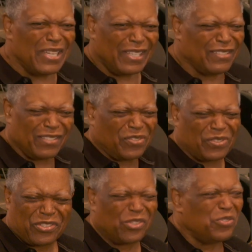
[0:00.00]
It just
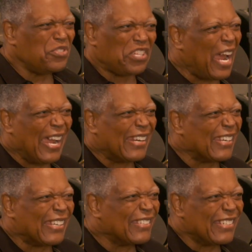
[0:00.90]
was too
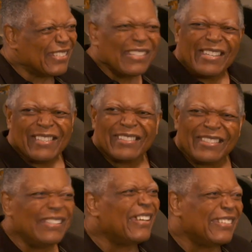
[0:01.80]
shiny. It didn't have,